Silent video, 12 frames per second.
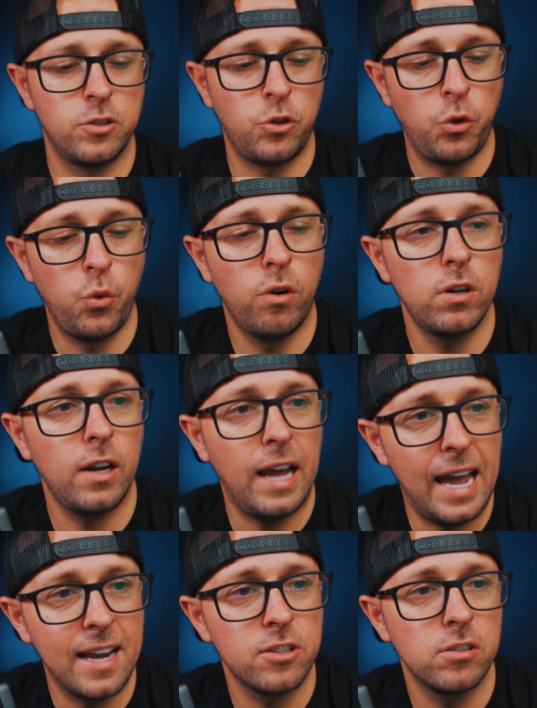You are
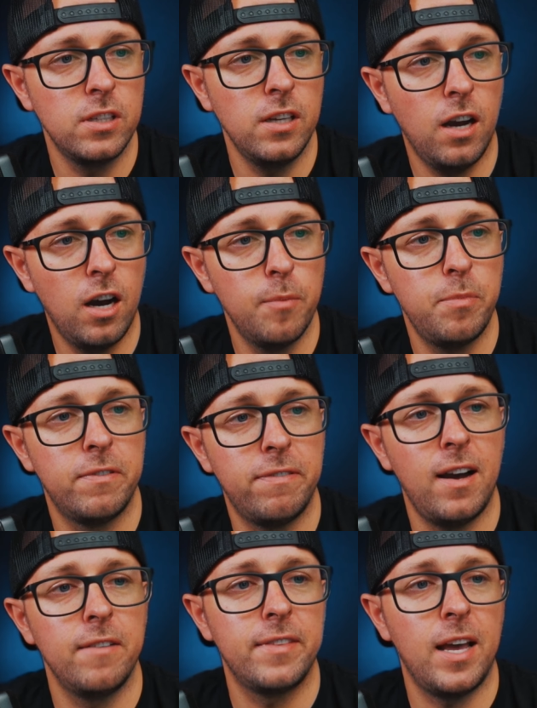actually up
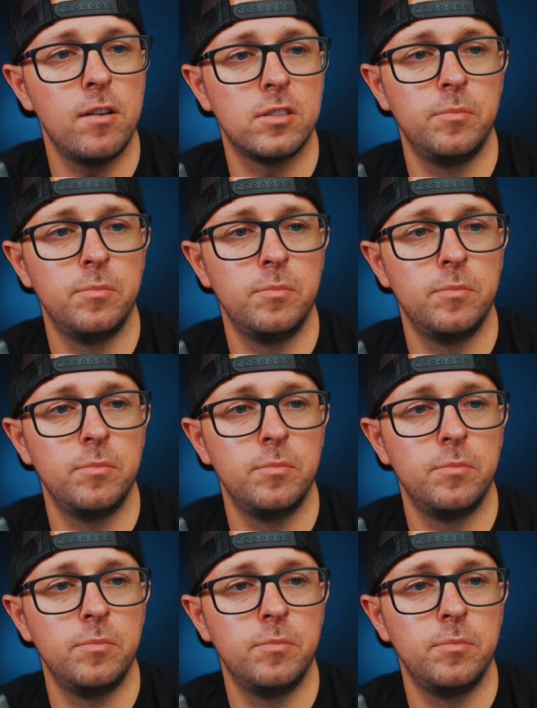5,000